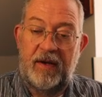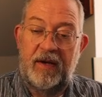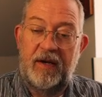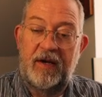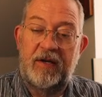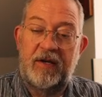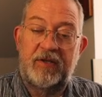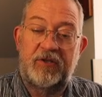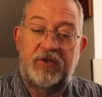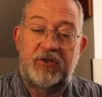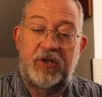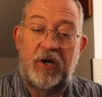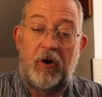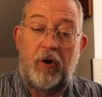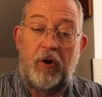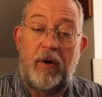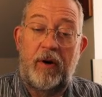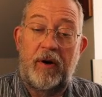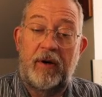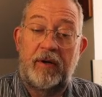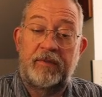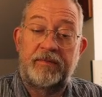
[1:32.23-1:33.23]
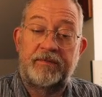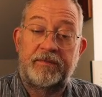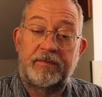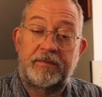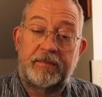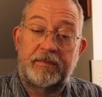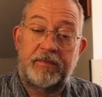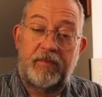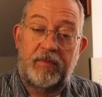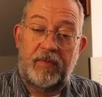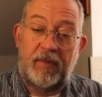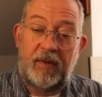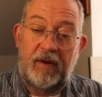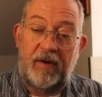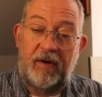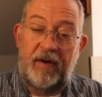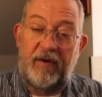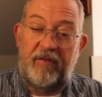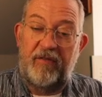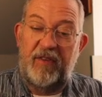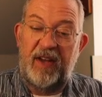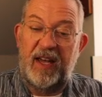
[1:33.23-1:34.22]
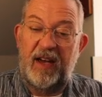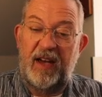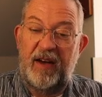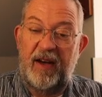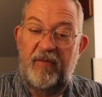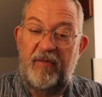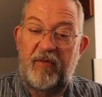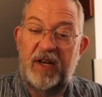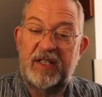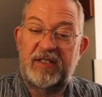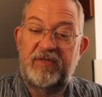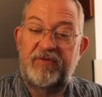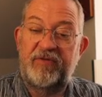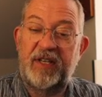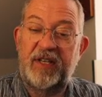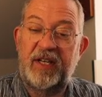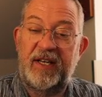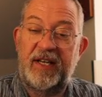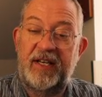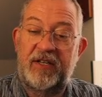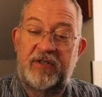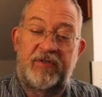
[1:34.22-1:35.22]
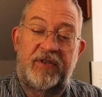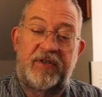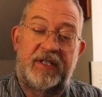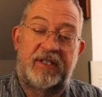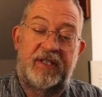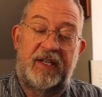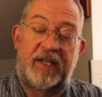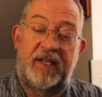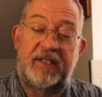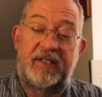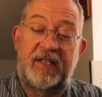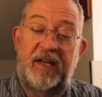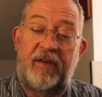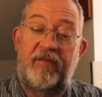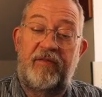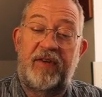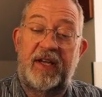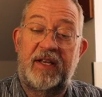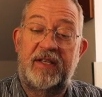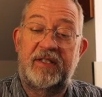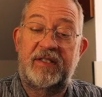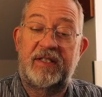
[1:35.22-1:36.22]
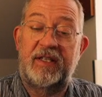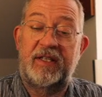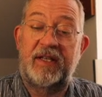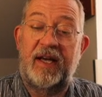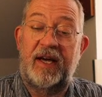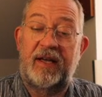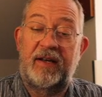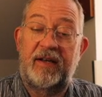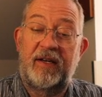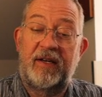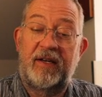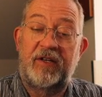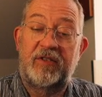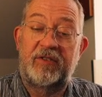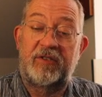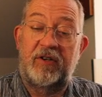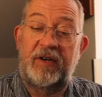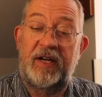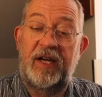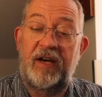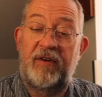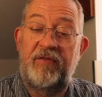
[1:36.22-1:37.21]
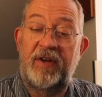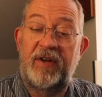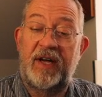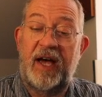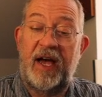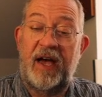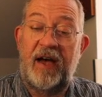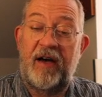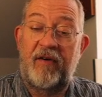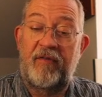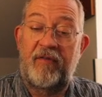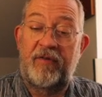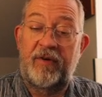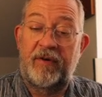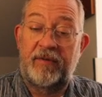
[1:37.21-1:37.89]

so here, and what's really interesting is that we can see that. So here we have